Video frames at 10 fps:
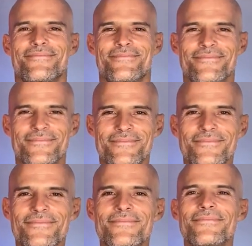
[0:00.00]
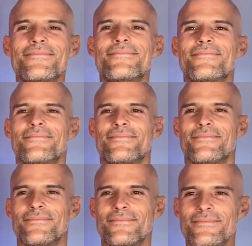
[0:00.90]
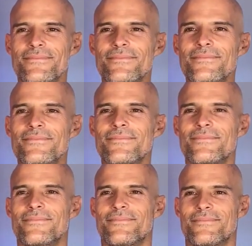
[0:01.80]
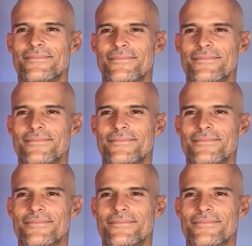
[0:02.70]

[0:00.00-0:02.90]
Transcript: This person isn't speaking.